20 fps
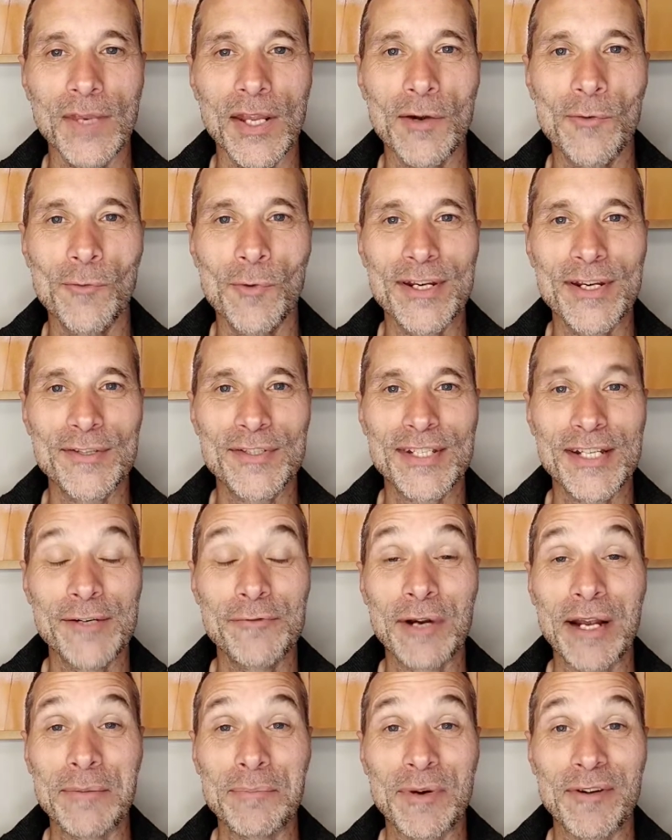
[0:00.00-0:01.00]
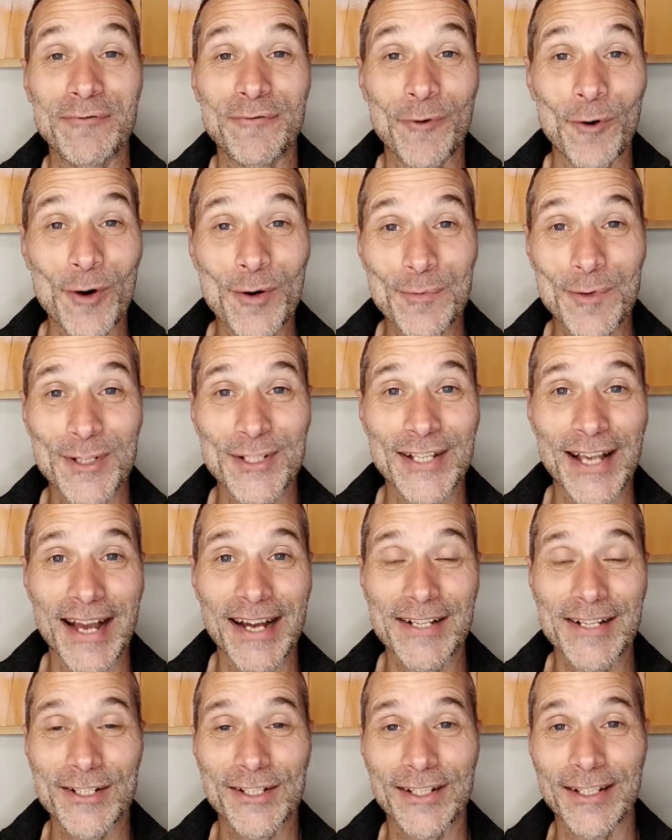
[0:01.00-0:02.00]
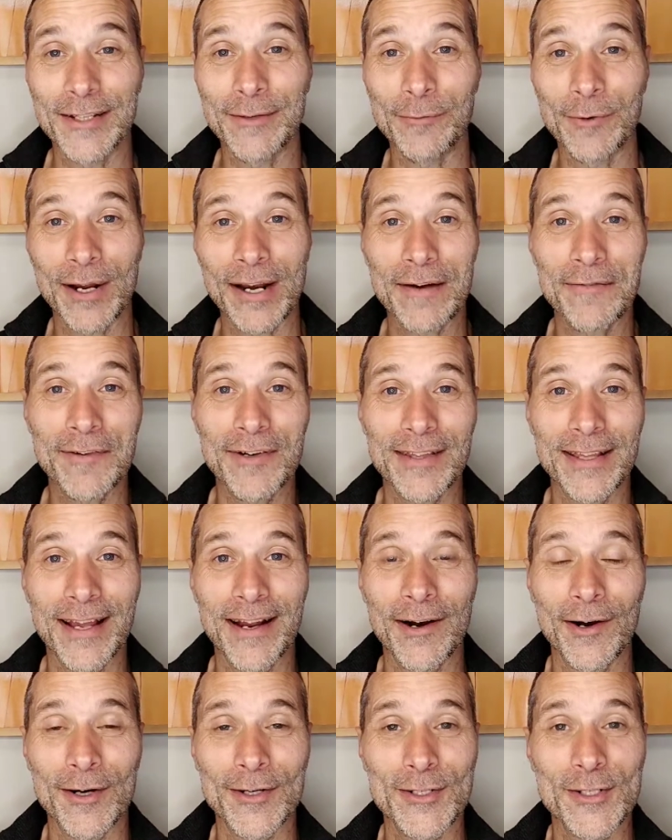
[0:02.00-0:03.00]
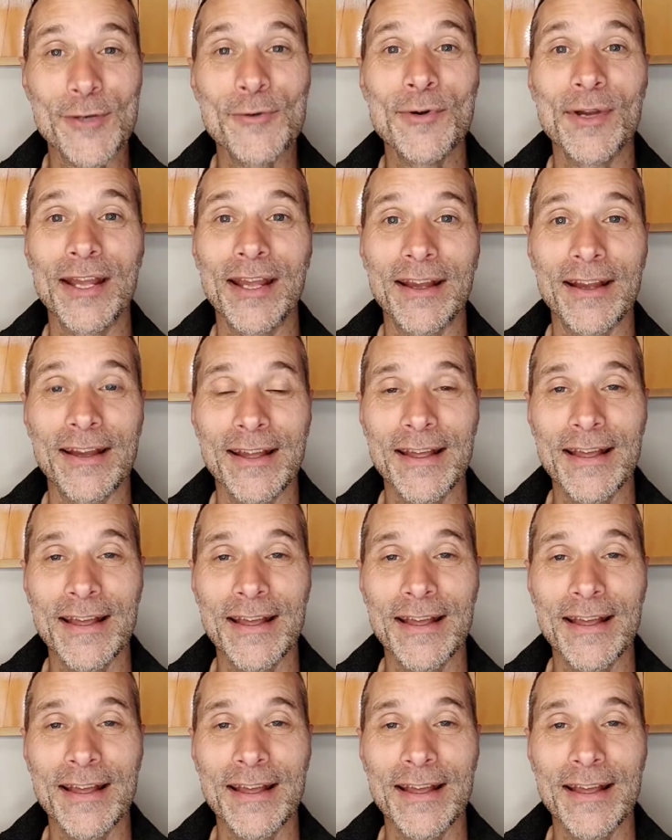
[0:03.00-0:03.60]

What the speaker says: when you see great performers, actually, whatever they are doing,